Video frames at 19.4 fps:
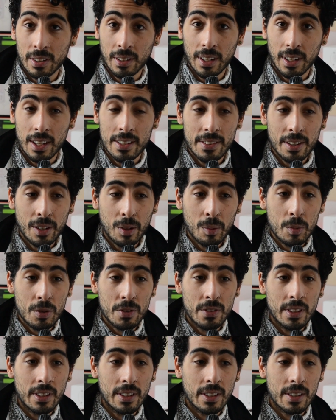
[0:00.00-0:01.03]
Classical
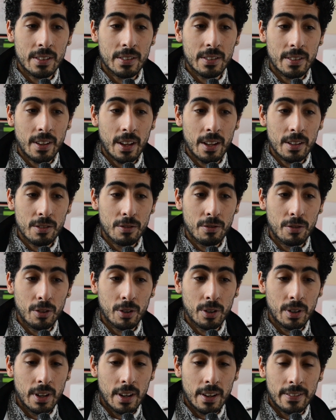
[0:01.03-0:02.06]
music stands
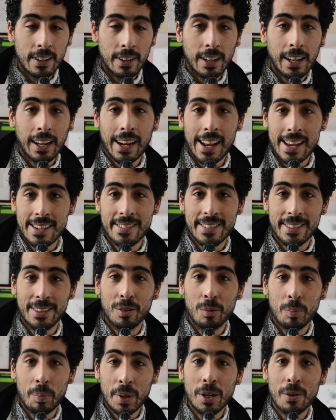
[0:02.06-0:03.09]
for the classical
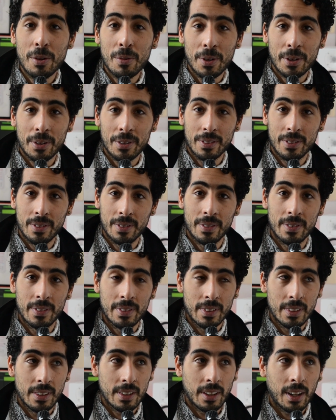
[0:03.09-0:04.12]
period.
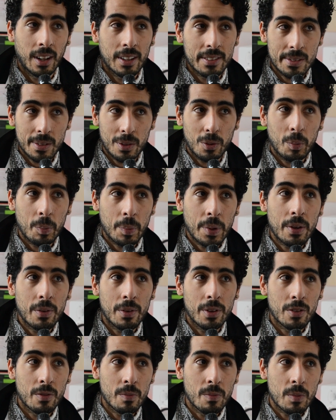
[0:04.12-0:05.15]
Classical
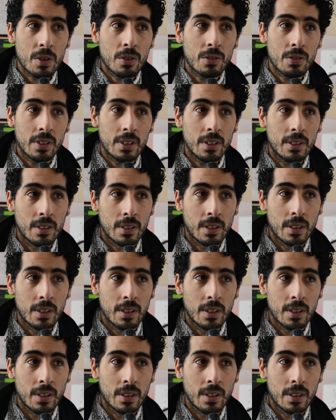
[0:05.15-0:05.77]
period of music,